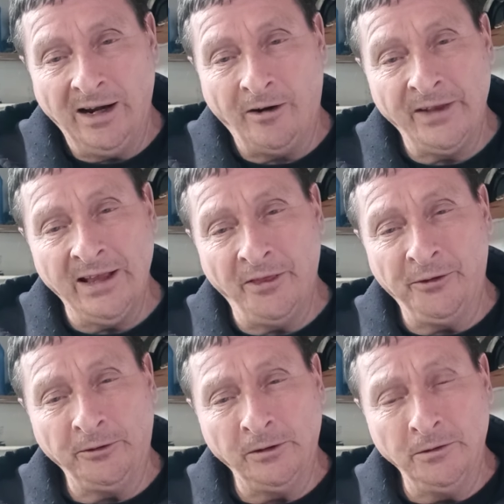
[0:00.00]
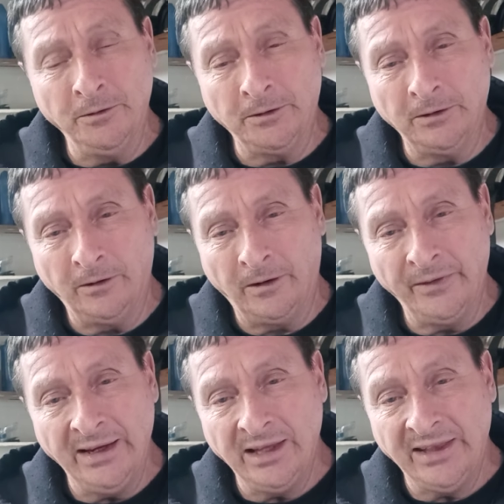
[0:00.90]
are they the third owner?
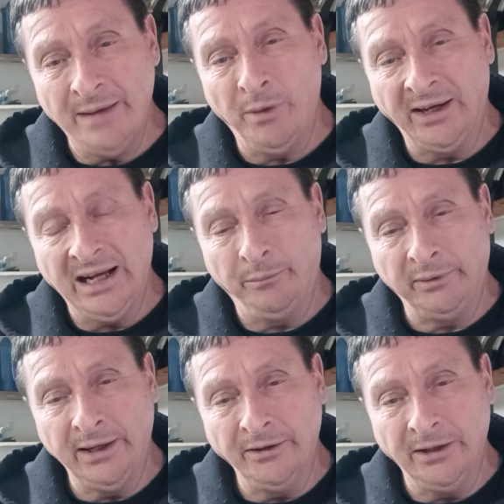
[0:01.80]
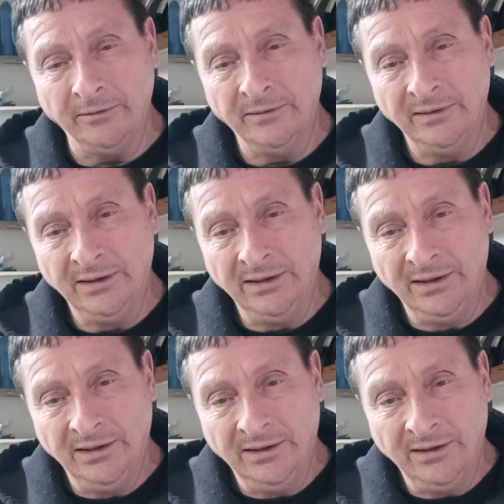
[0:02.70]
Did they buy that brand new?
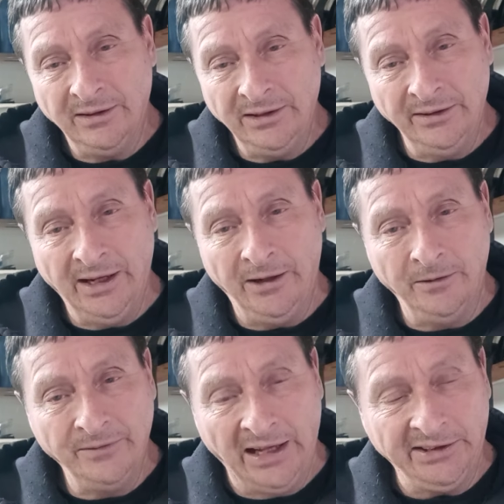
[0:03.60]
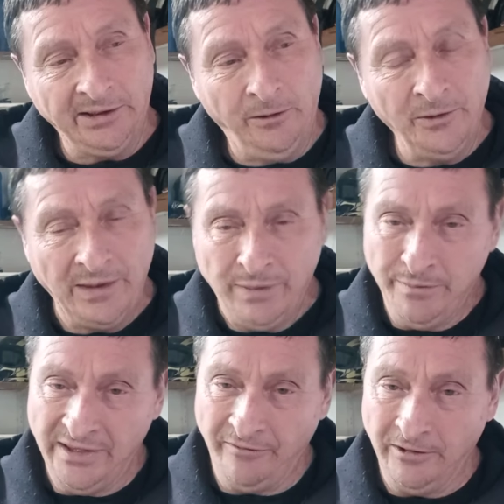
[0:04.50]
You know, that's the whole thing.
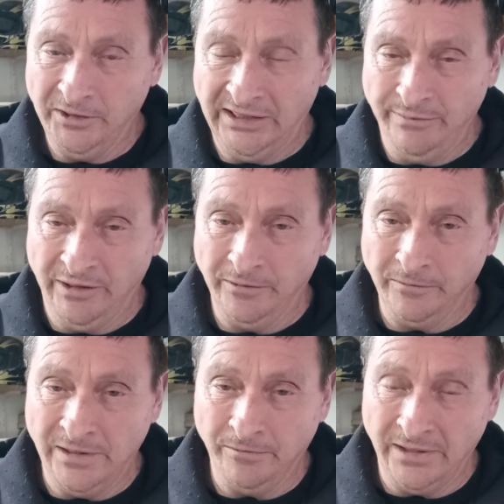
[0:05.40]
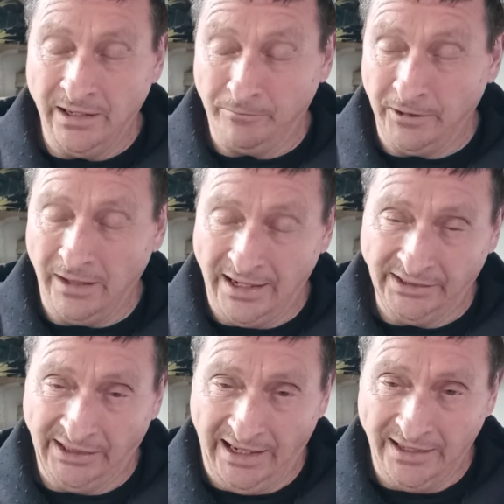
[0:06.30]
People never seem to
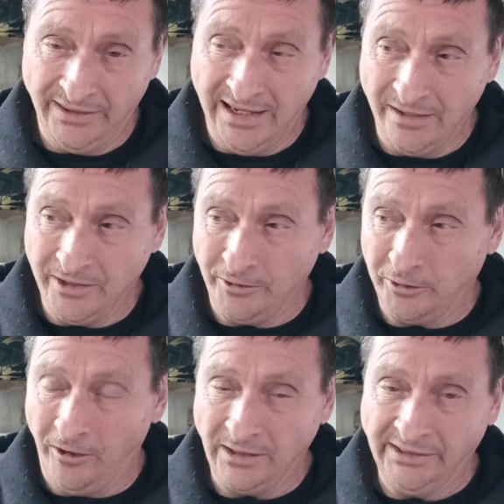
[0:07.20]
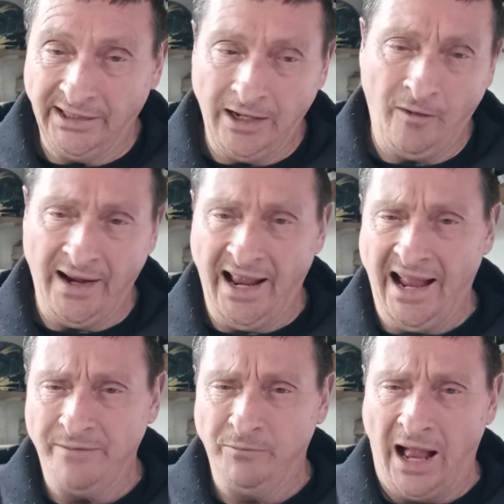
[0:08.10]
realize that. They'll talk and say, oh, I
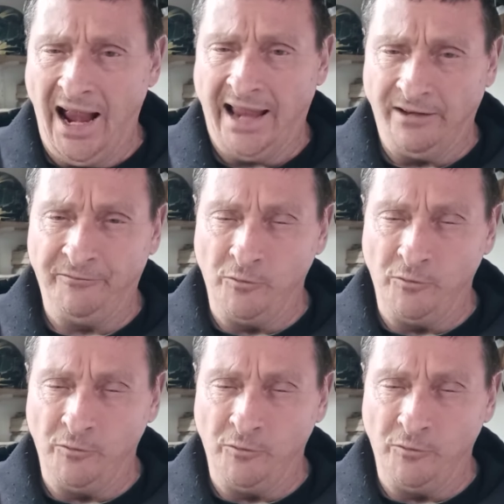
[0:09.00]
had a